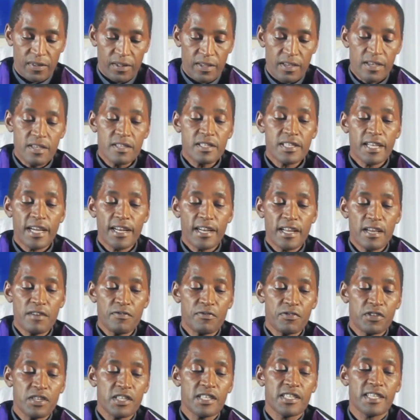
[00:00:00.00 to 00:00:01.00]
Each and
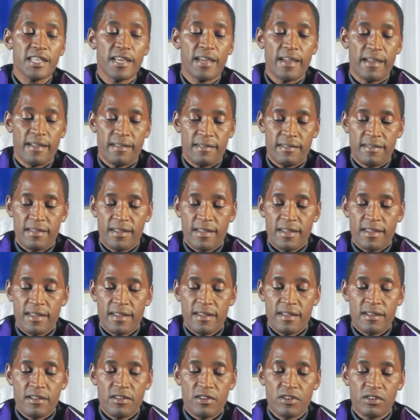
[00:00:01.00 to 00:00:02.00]
every day,
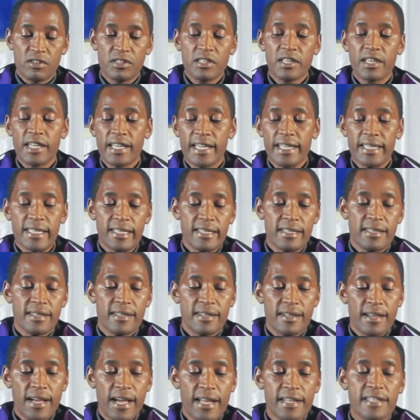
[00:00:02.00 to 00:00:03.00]
don't let
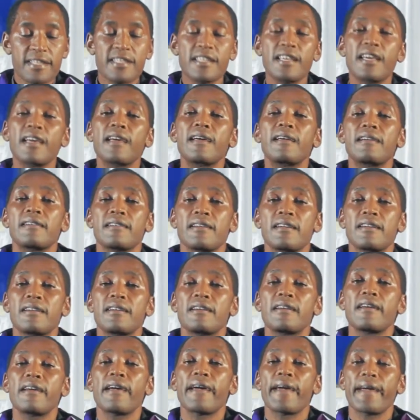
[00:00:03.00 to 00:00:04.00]
a
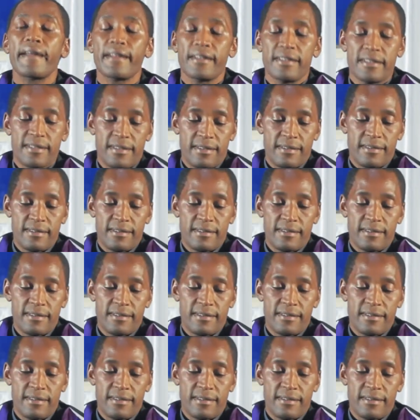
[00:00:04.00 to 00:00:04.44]
day end.